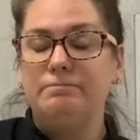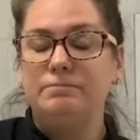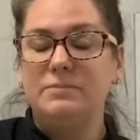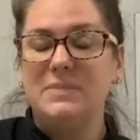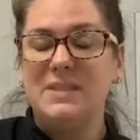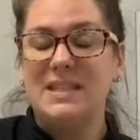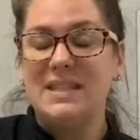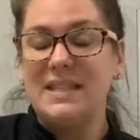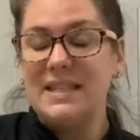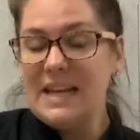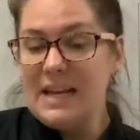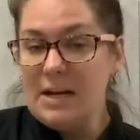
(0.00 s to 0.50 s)

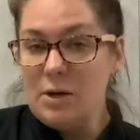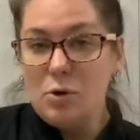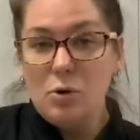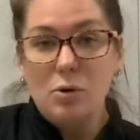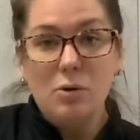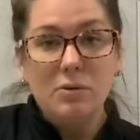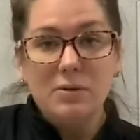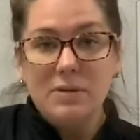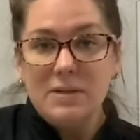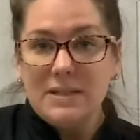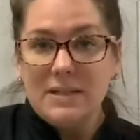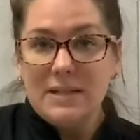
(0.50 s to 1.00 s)

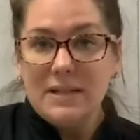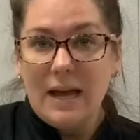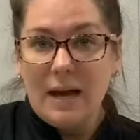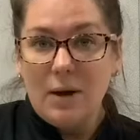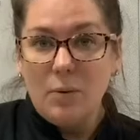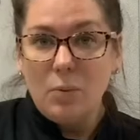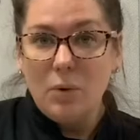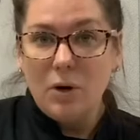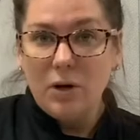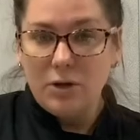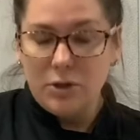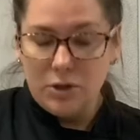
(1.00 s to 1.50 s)
singles, that
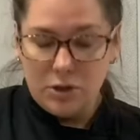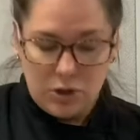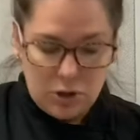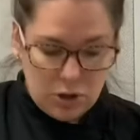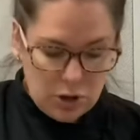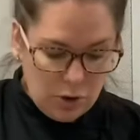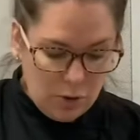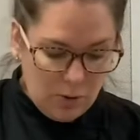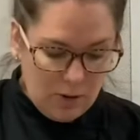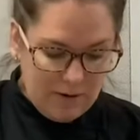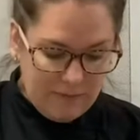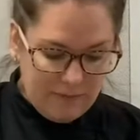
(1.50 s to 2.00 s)
works
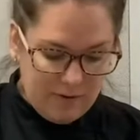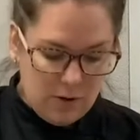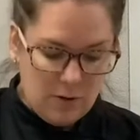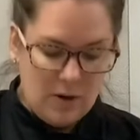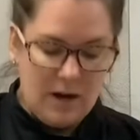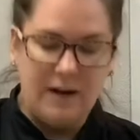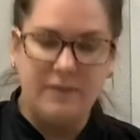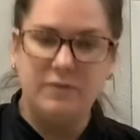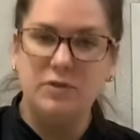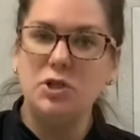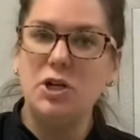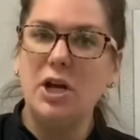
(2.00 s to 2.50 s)
too. If you
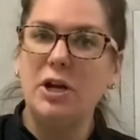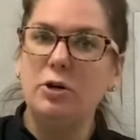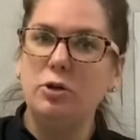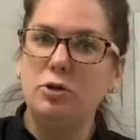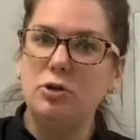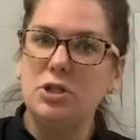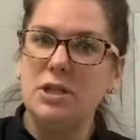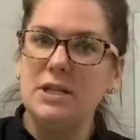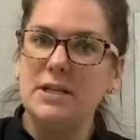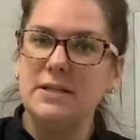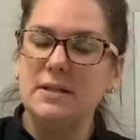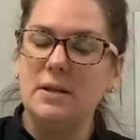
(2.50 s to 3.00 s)
have cheddar
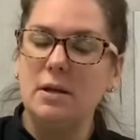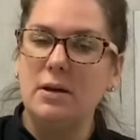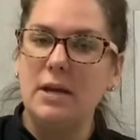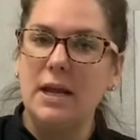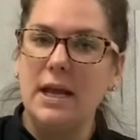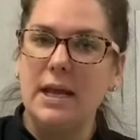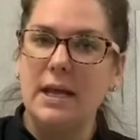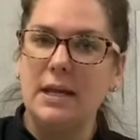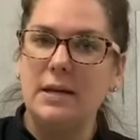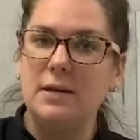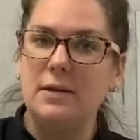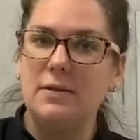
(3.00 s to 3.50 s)
cheese on
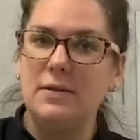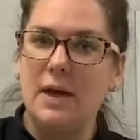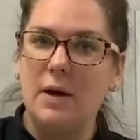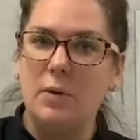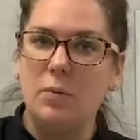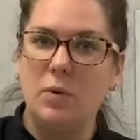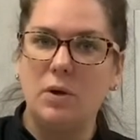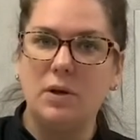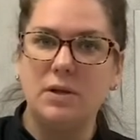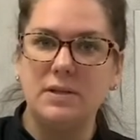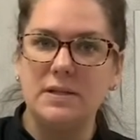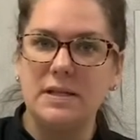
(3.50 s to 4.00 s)
hand, that
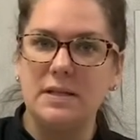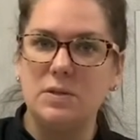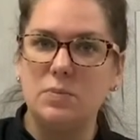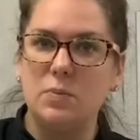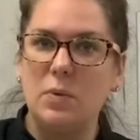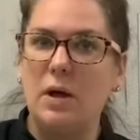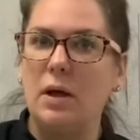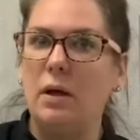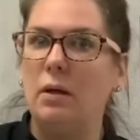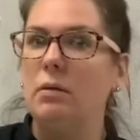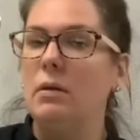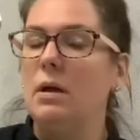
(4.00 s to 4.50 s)
works as
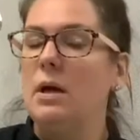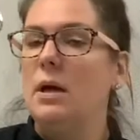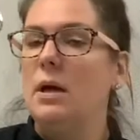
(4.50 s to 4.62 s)
well.